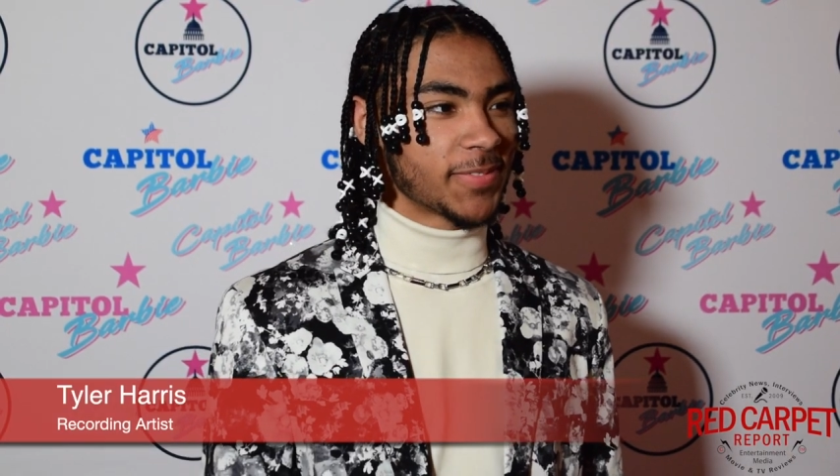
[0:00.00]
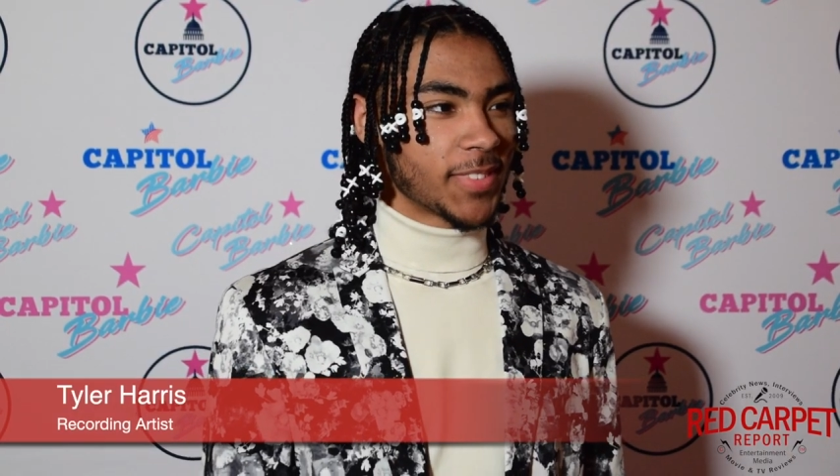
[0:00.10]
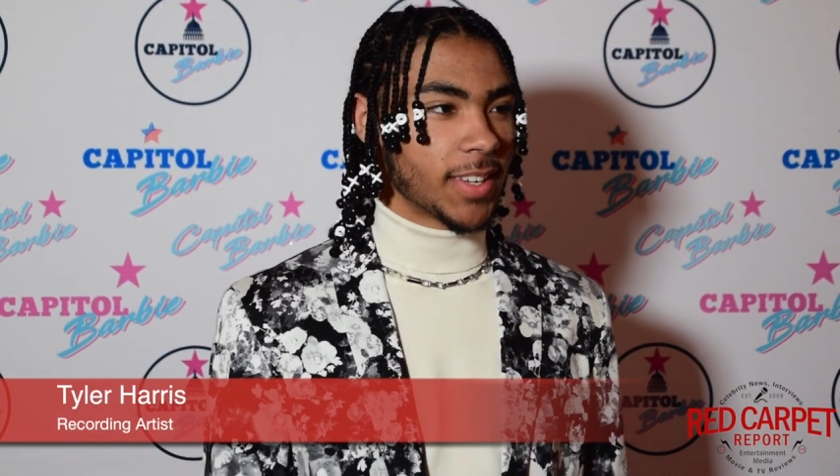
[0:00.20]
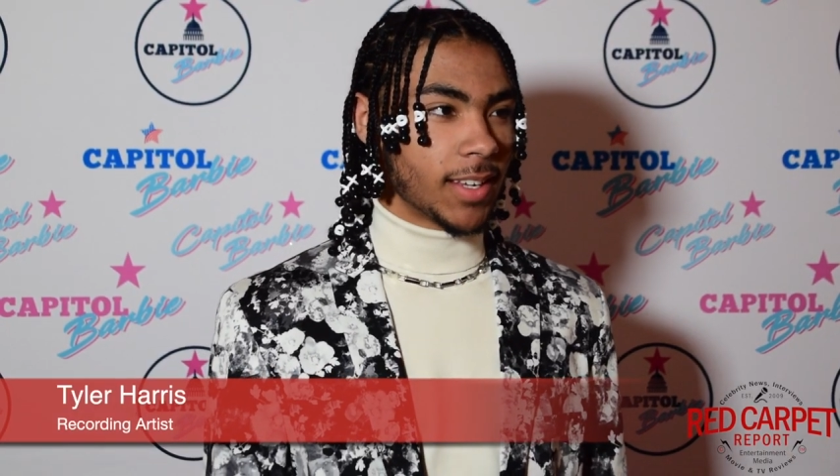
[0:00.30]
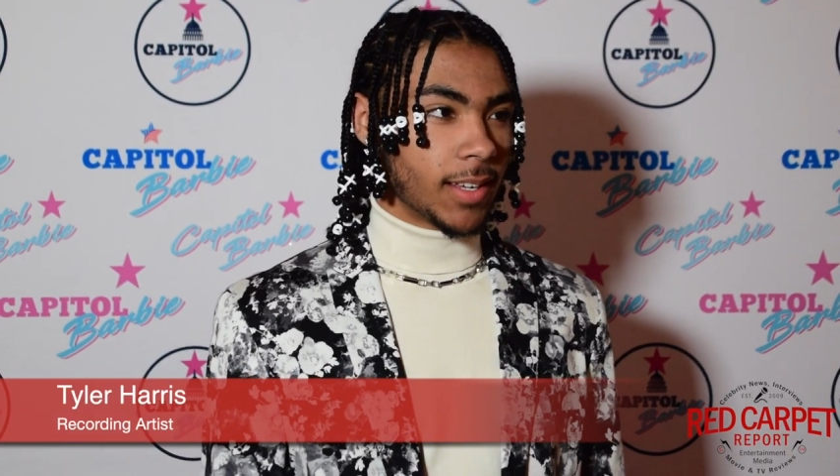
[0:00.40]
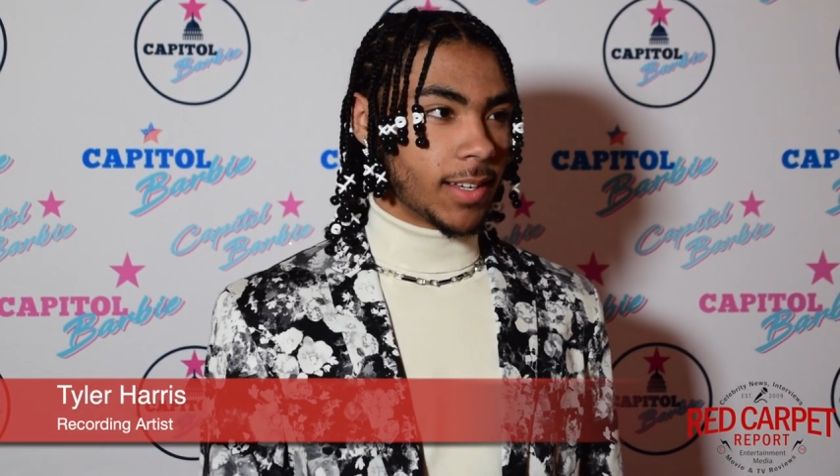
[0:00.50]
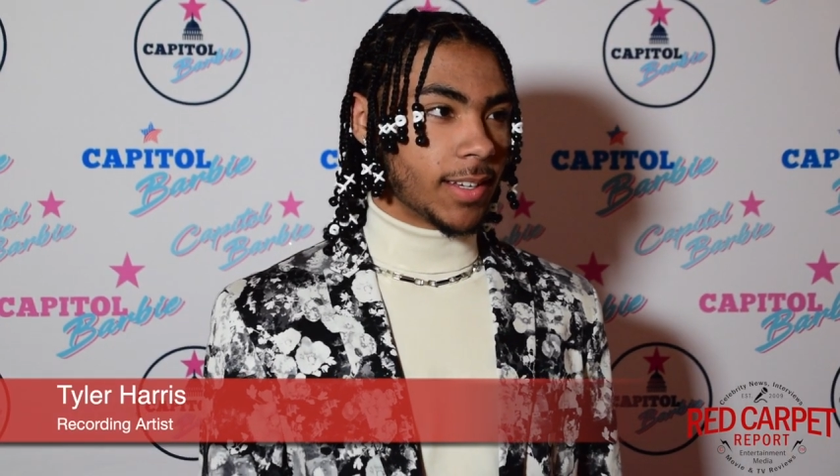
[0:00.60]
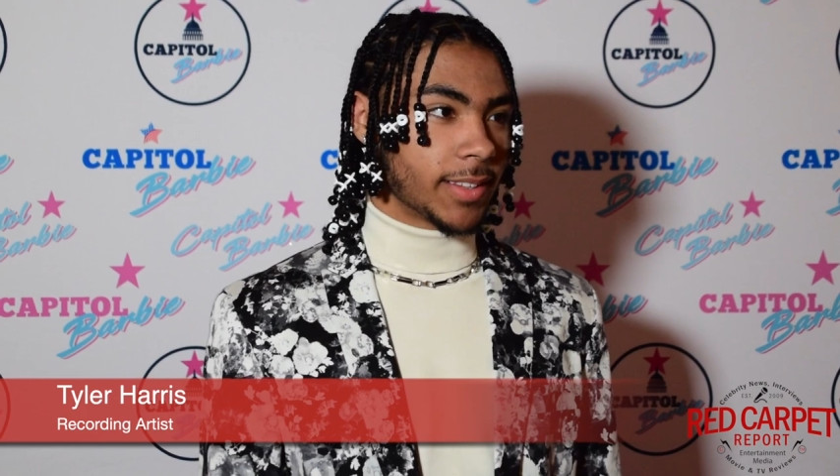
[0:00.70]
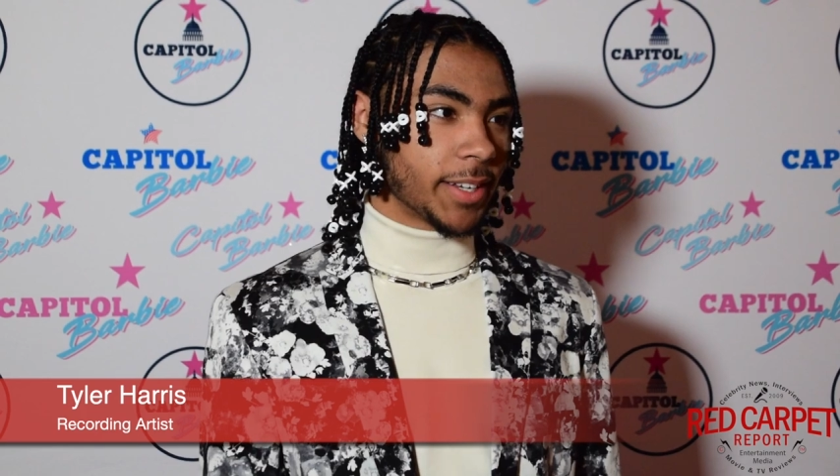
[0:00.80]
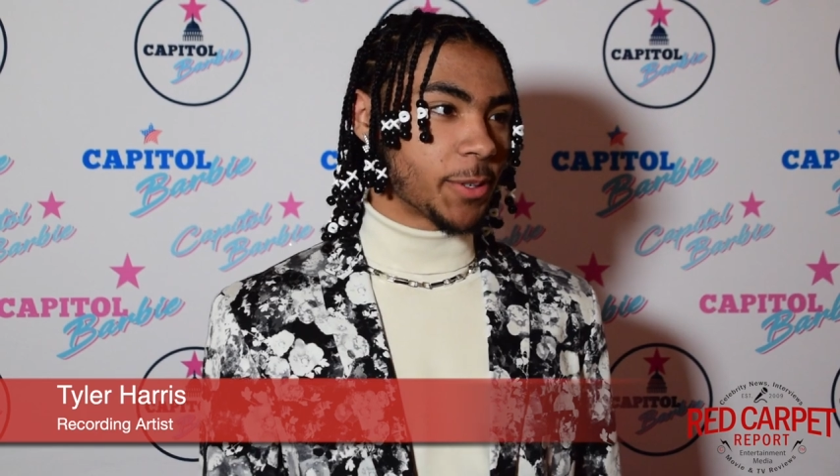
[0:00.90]
us today.
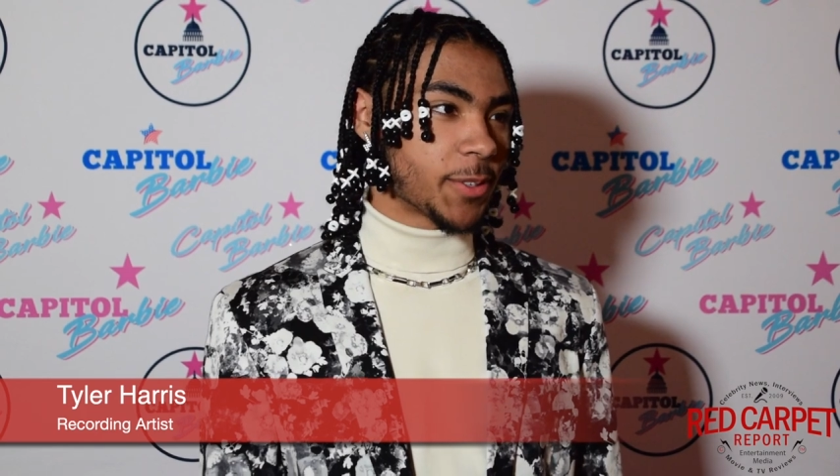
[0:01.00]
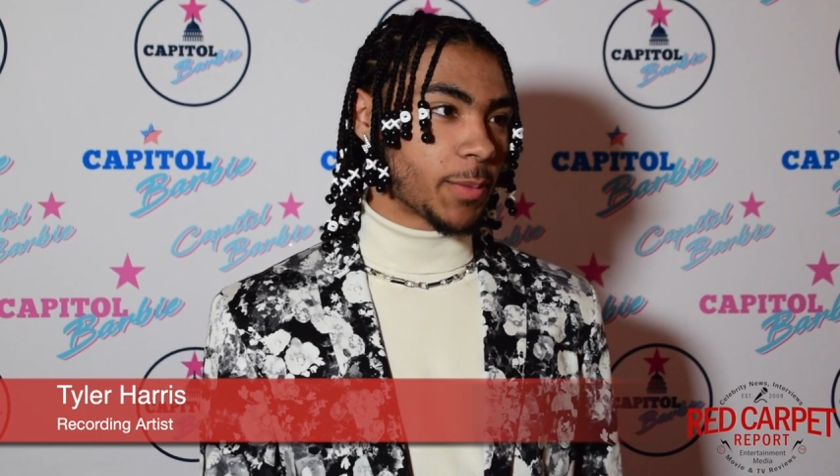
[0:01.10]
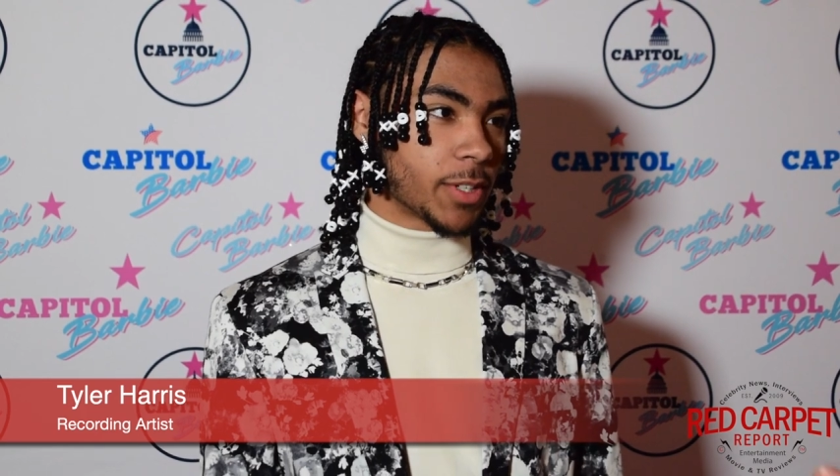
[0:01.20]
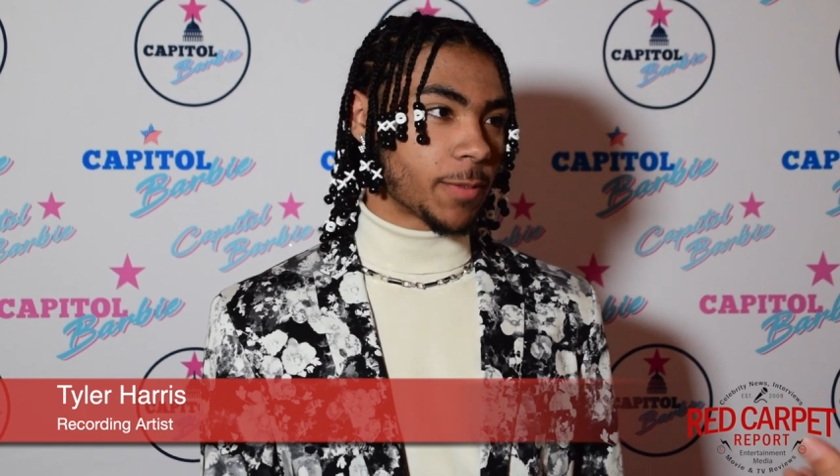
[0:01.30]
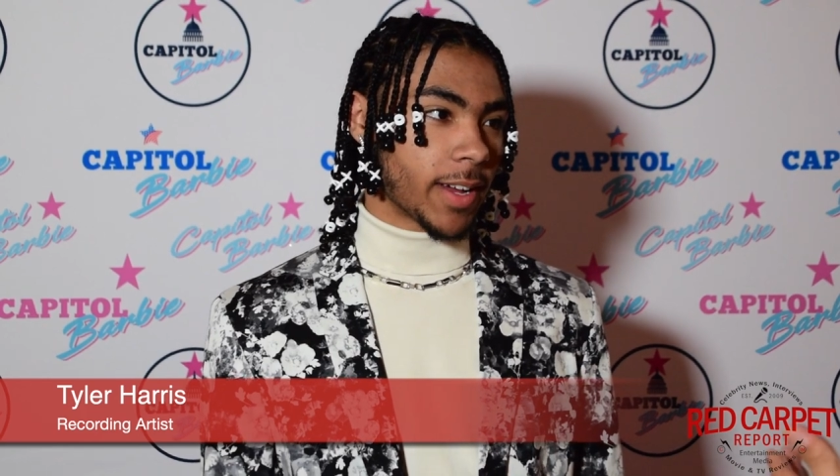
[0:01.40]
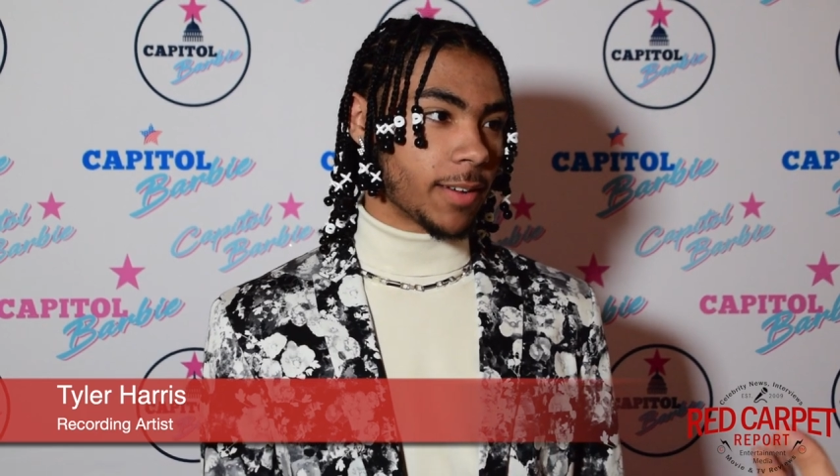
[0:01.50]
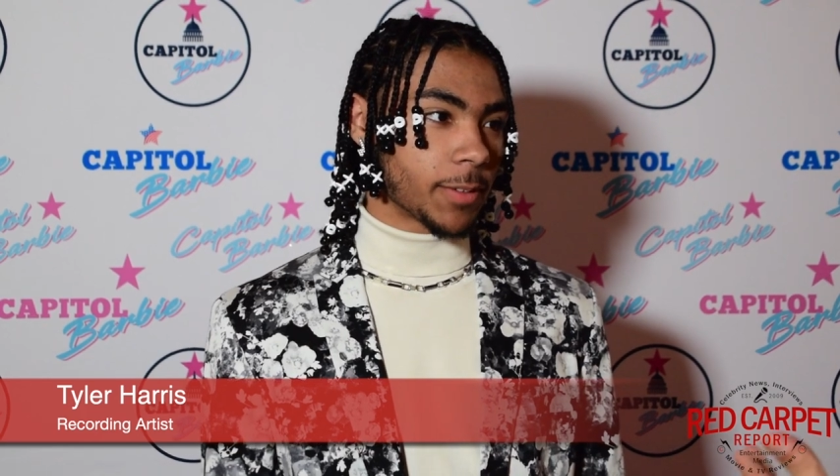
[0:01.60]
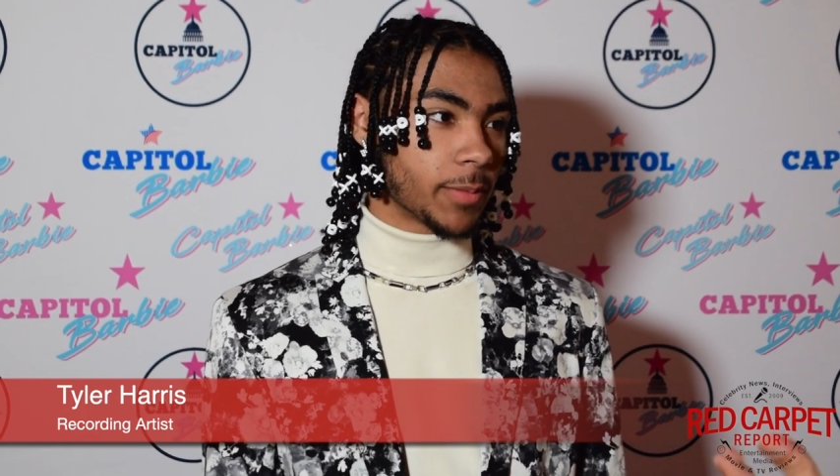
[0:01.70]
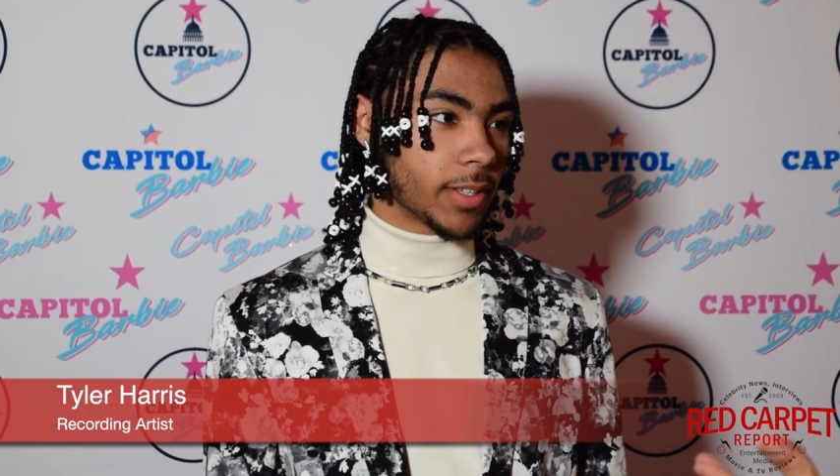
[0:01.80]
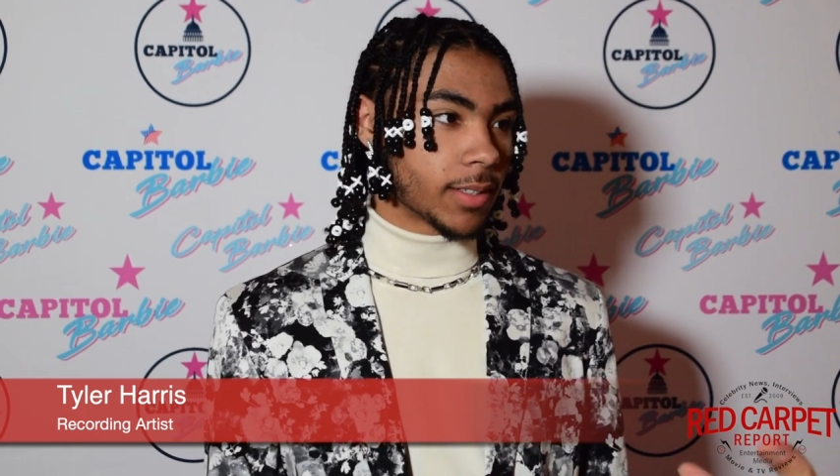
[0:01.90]
How did you like the premiere
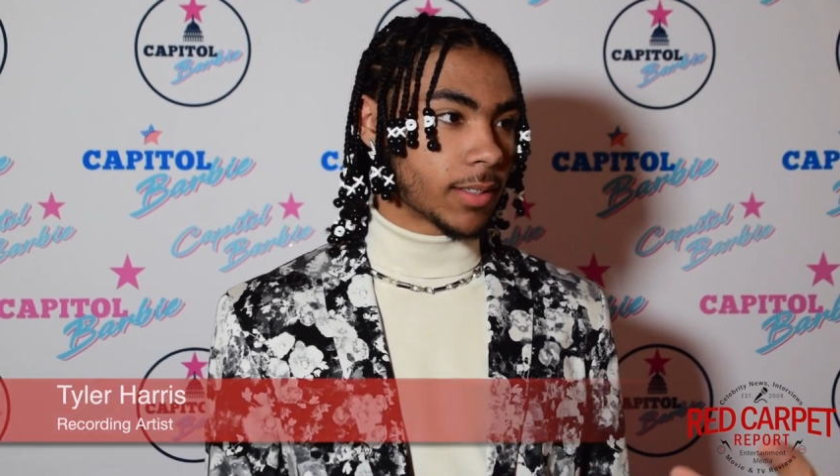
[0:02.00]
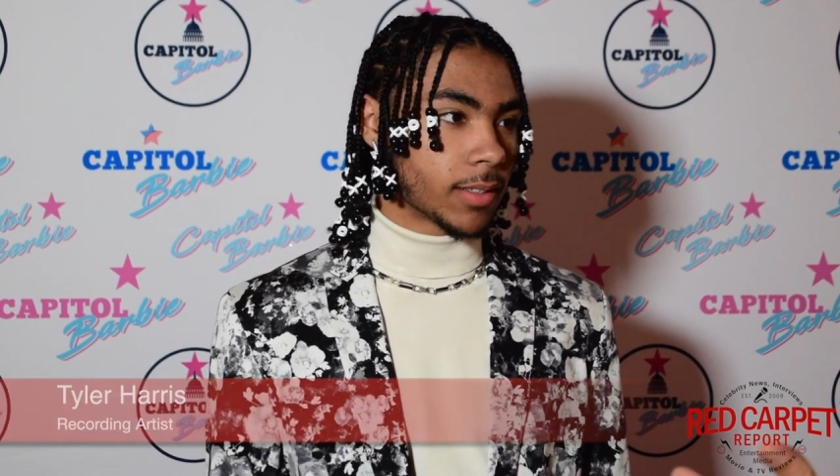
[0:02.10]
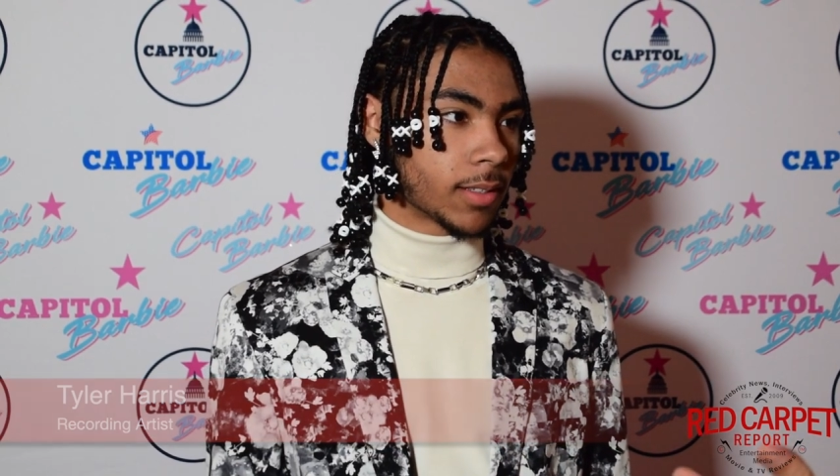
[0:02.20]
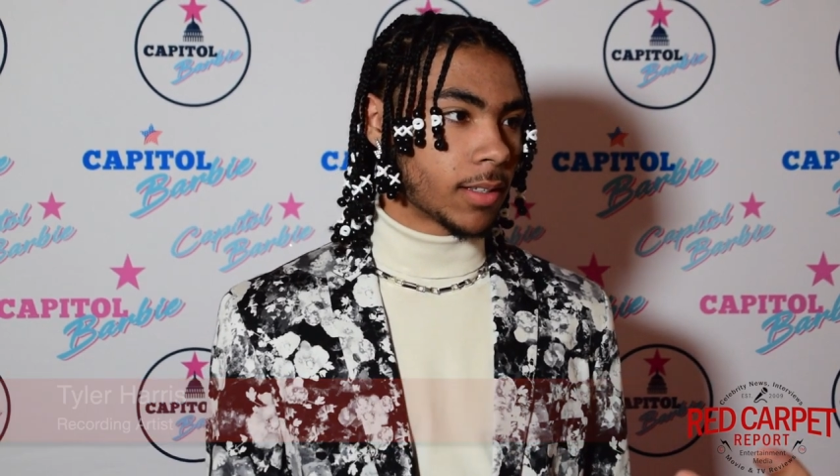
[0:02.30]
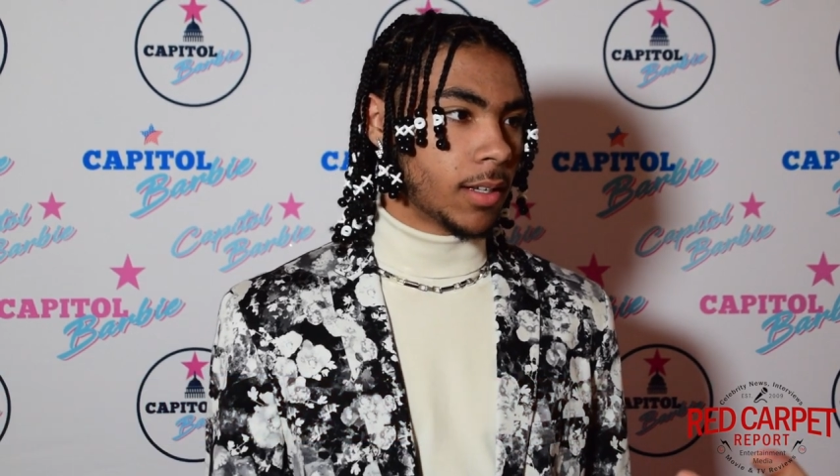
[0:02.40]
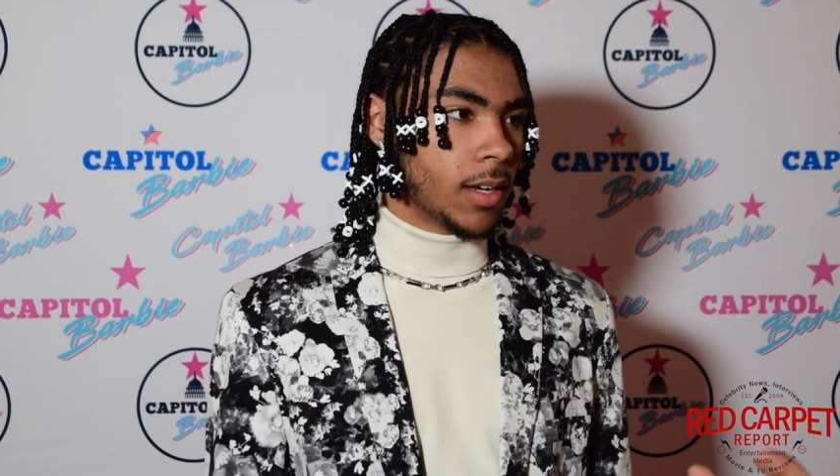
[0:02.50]
of Capitol Barbie?